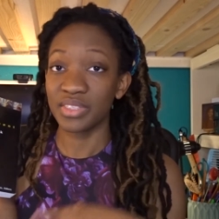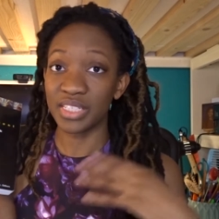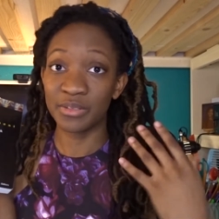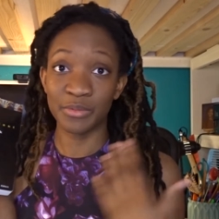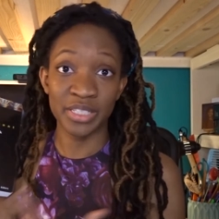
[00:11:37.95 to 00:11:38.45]

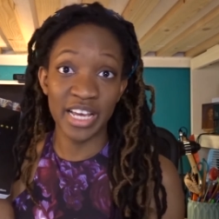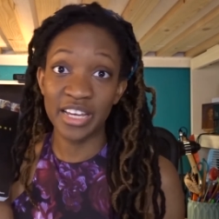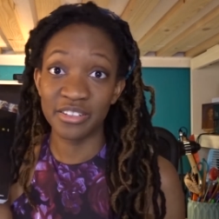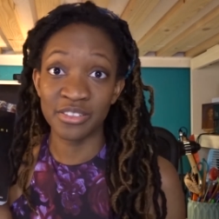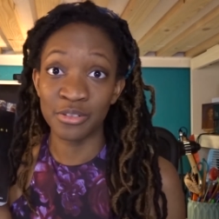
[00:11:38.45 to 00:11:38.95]
And when the
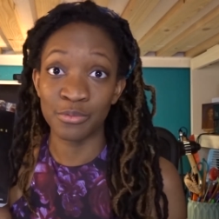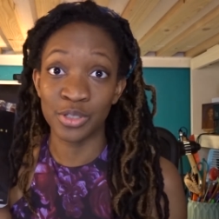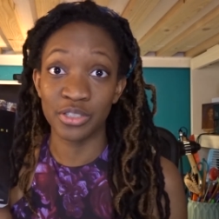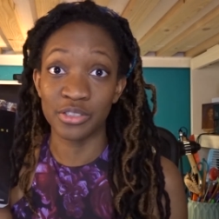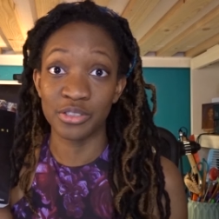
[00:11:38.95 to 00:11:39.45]
editor
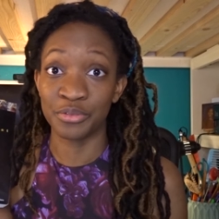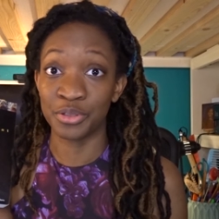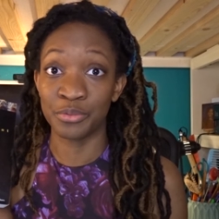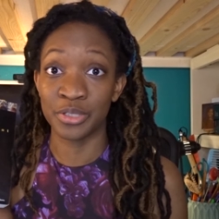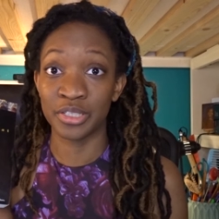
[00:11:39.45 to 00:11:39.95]
looks over
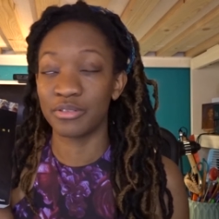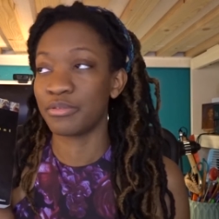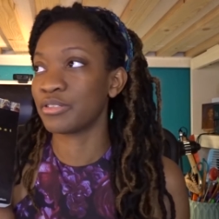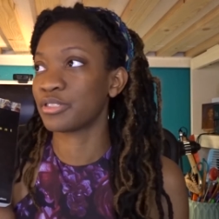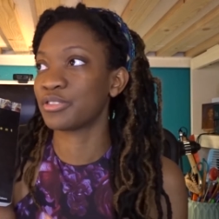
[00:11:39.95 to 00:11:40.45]
your work,
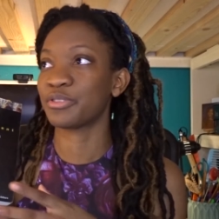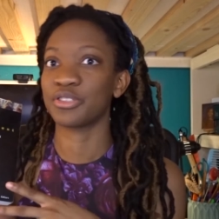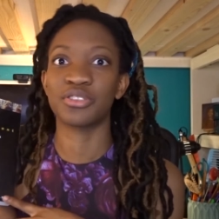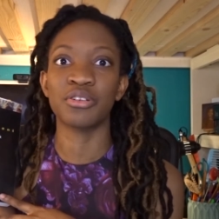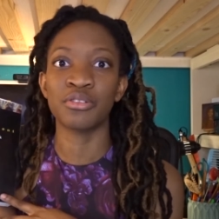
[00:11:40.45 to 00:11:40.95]
whether it's for a
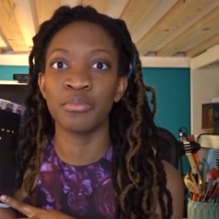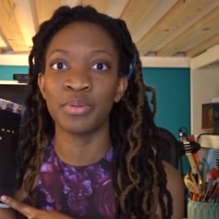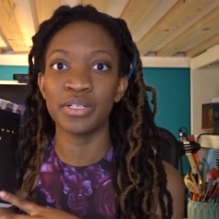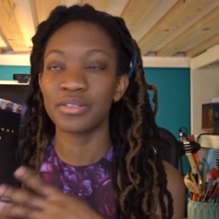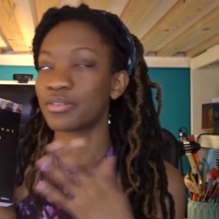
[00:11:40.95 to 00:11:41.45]
solo
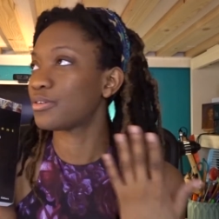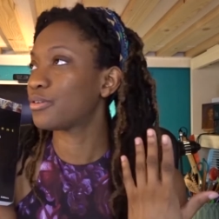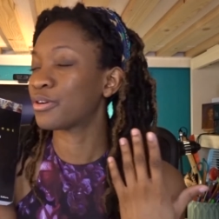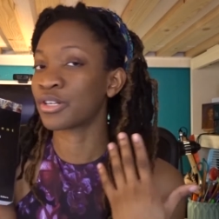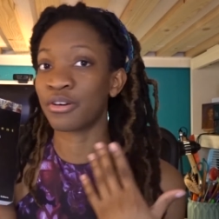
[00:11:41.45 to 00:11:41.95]
book
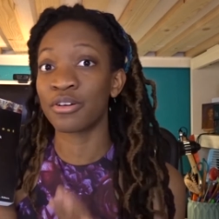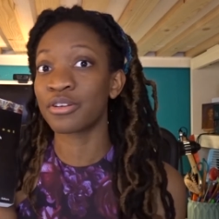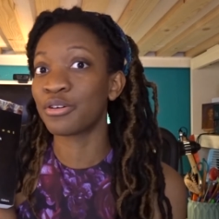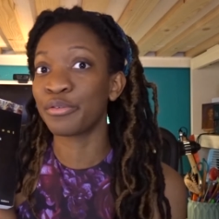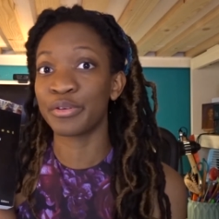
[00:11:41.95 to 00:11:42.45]
or an
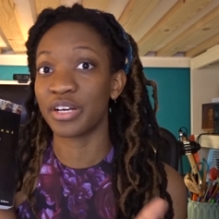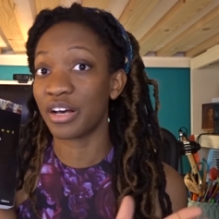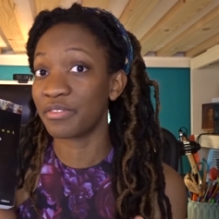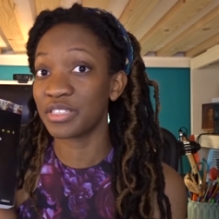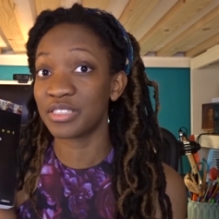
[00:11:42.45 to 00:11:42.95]
article for the
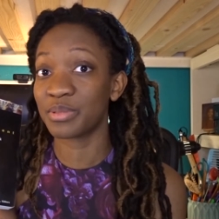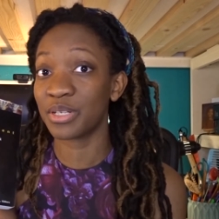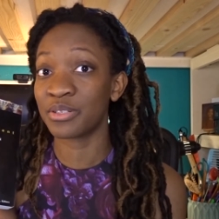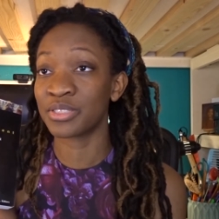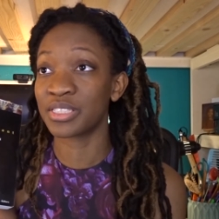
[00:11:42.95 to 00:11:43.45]
Huffington
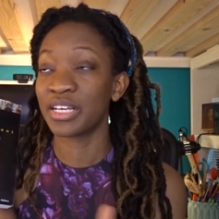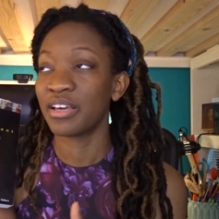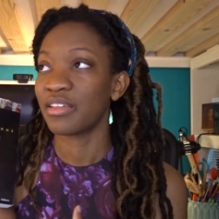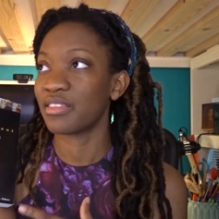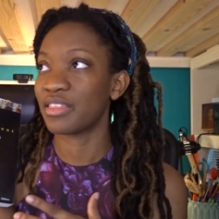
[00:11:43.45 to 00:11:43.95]
Post,
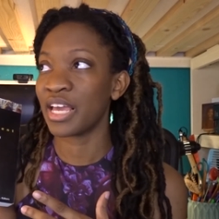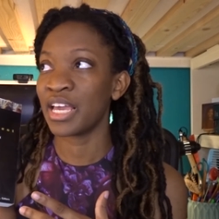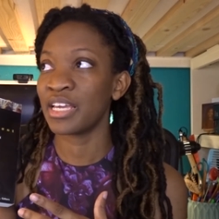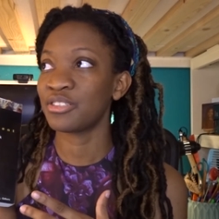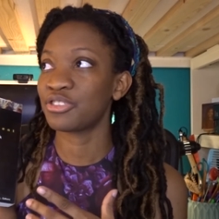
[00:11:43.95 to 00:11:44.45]

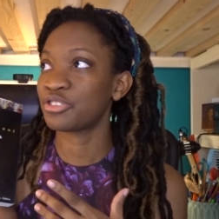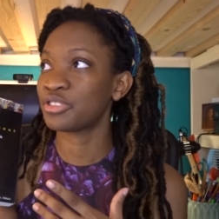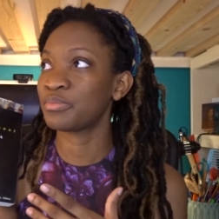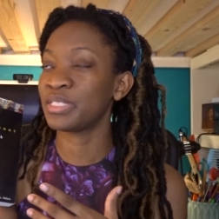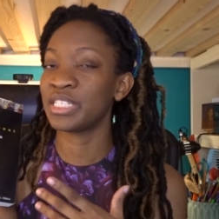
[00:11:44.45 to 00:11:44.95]
they
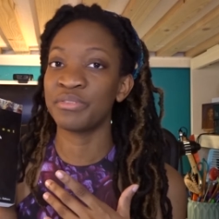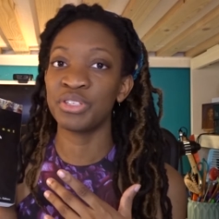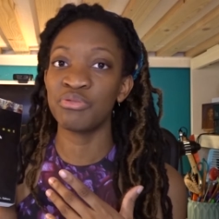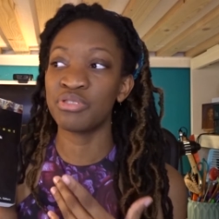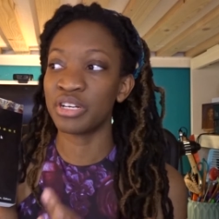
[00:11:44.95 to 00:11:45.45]
should be giving
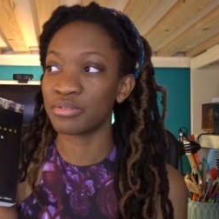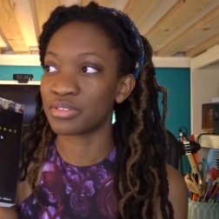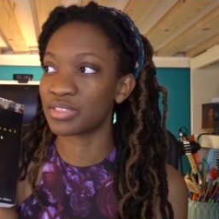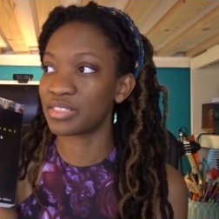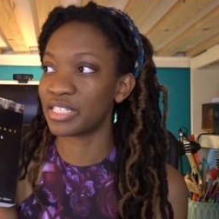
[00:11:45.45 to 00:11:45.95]
you
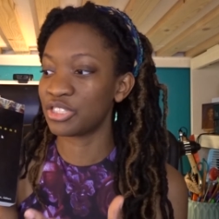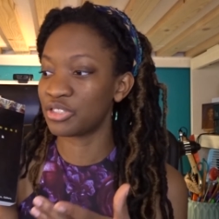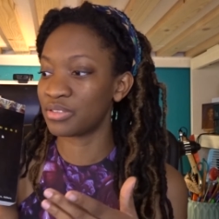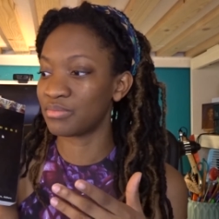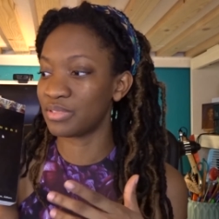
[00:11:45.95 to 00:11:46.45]
notes. They
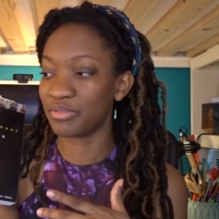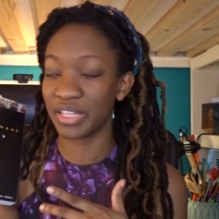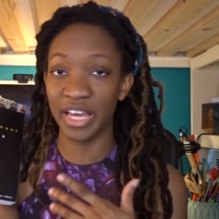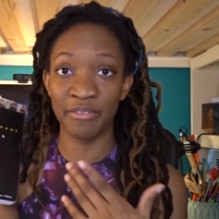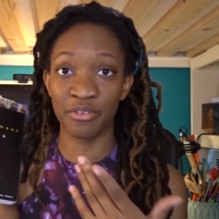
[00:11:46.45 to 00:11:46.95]
should, if they
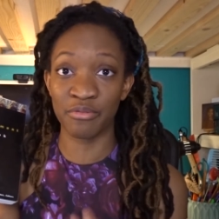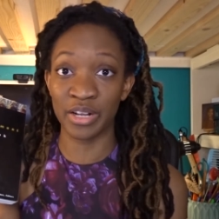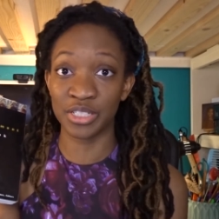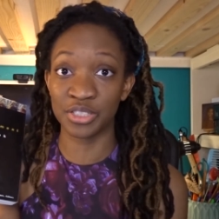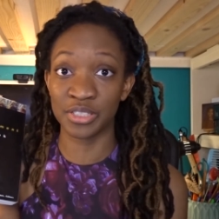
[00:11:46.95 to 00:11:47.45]
have
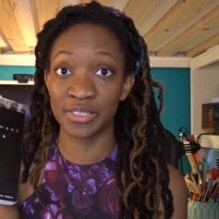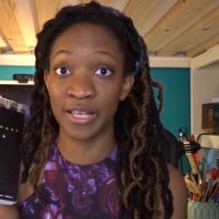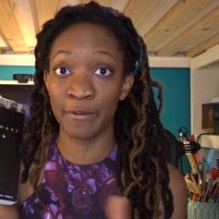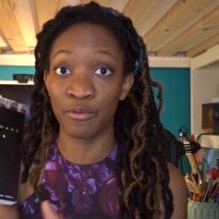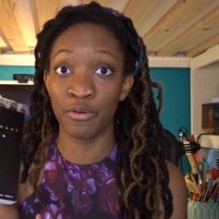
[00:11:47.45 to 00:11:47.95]
corrections
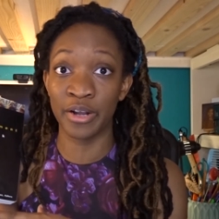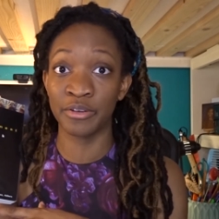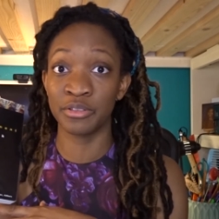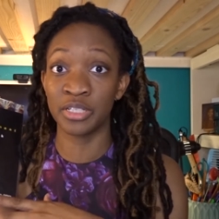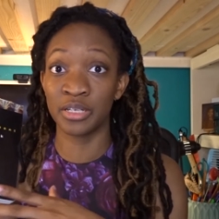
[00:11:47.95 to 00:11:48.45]
that require you
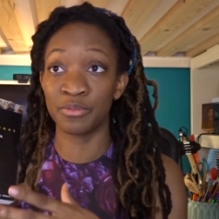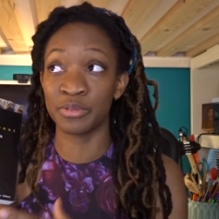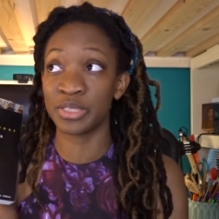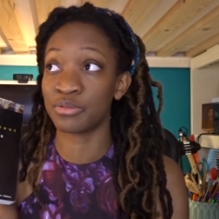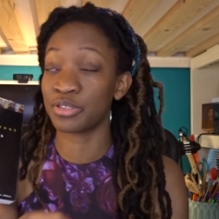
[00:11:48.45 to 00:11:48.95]
to look up a
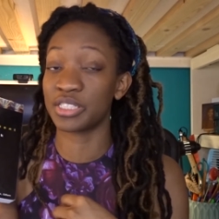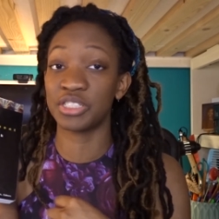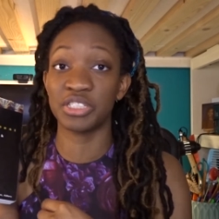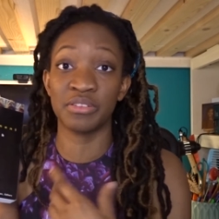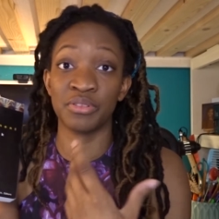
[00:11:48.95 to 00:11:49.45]
resource, they
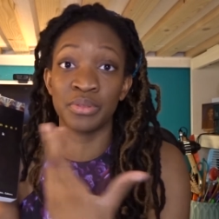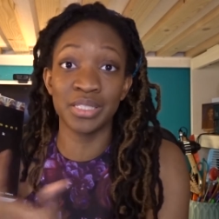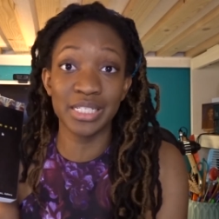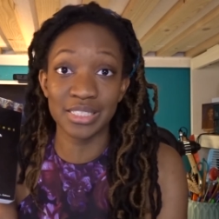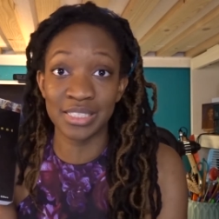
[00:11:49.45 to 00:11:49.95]
should give you a
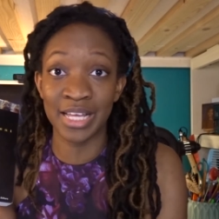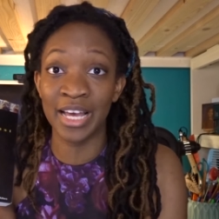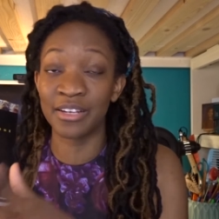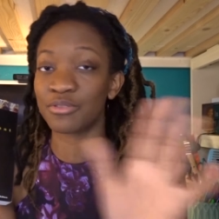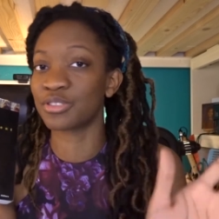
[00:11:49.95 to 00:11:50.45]
link to
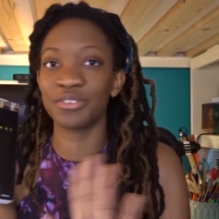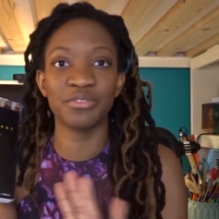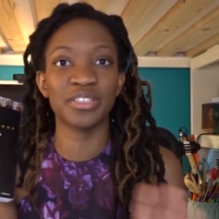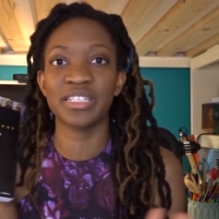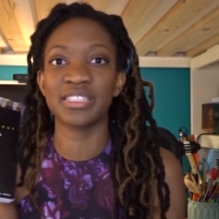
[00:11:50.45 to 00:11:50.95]
that or
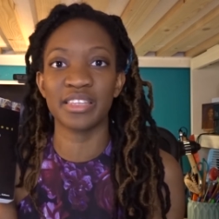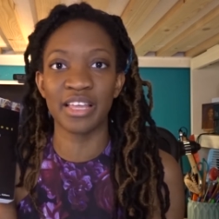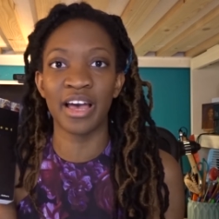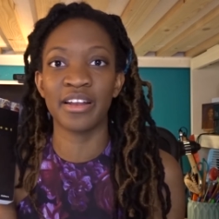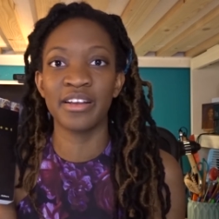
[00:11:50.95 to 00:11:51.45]
different things like that.